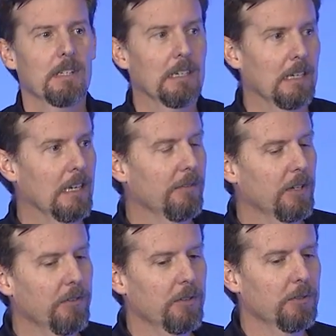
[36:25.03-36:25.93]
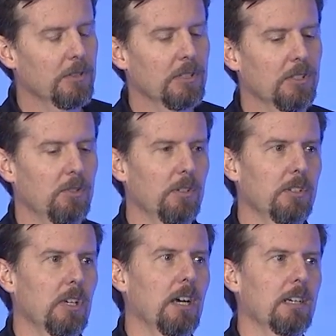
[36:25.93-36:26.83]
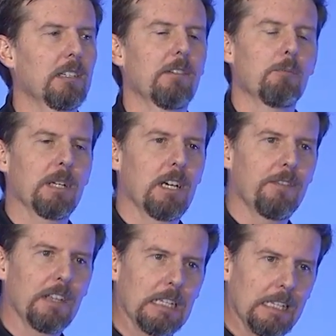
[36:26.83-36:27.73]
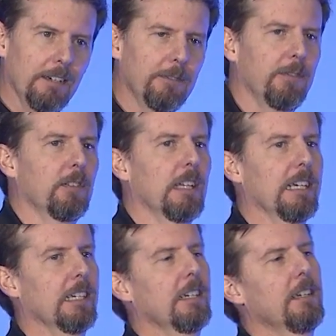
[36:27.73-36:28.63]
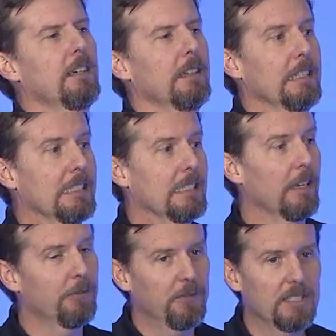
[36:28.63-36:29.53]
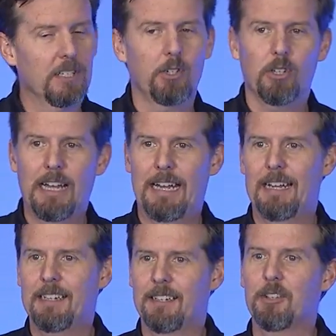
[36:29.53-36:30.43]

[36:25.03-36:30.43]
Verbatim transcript: Did a lot of interviews to sort of talk everybody off the cliff, like this is a physical hack.